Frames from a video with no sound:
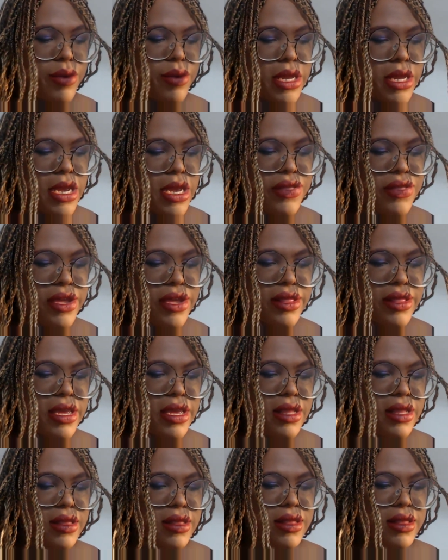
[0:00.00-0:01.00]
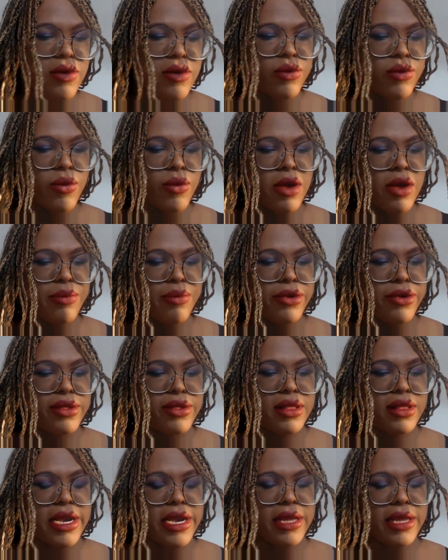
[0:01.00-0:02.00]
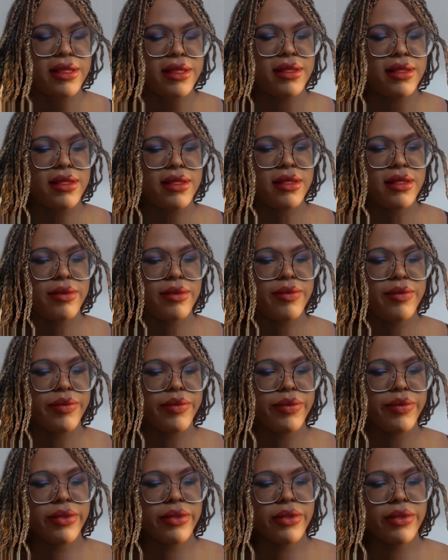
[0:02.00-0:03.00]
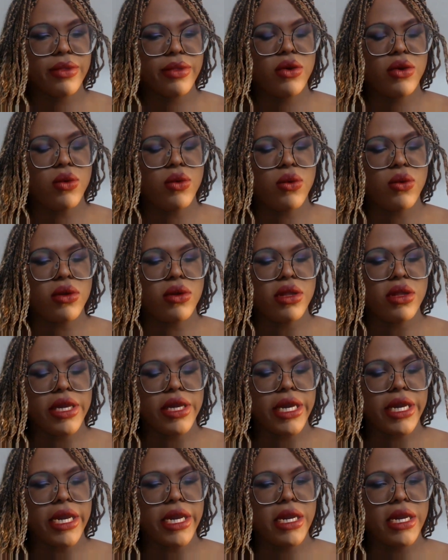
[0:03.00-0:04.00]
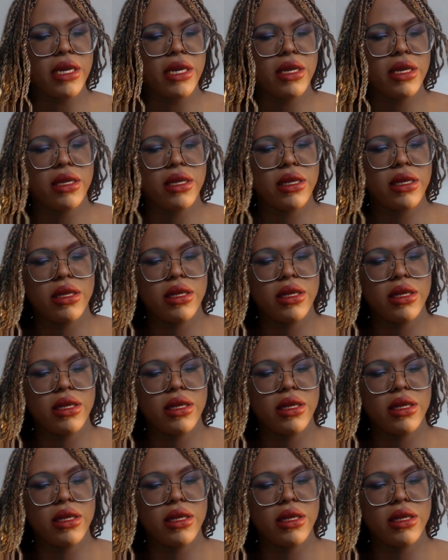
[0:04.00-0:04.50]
But I think the romper is less cool looking.